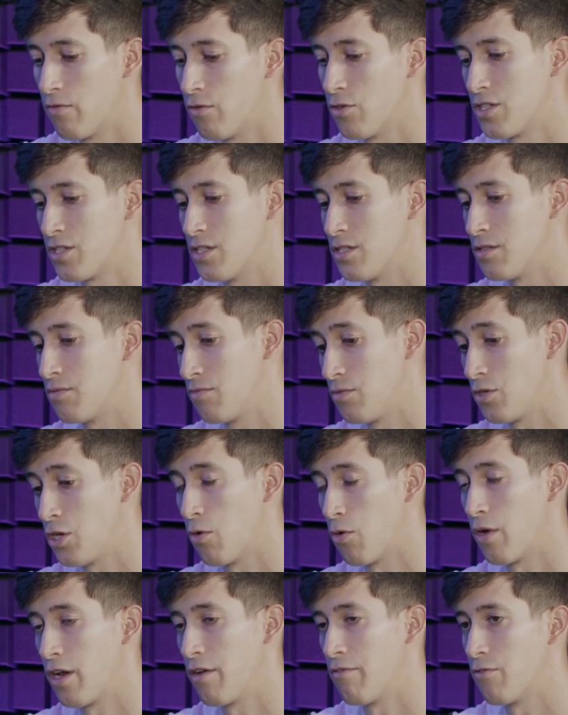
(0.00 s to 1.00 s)
versus you
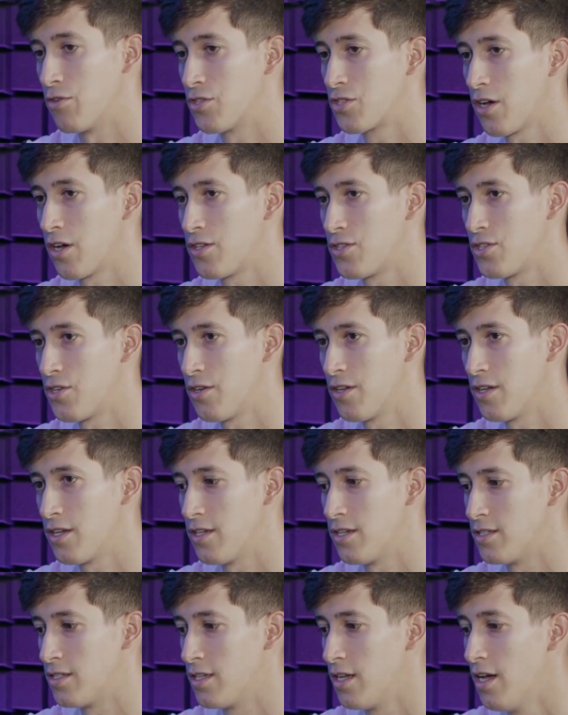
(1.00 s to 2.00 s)
know when I first got started
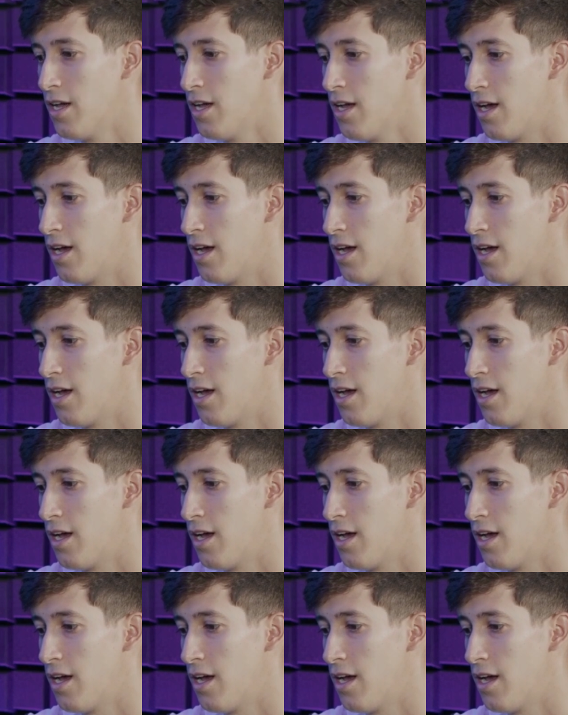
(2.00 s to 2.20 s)
is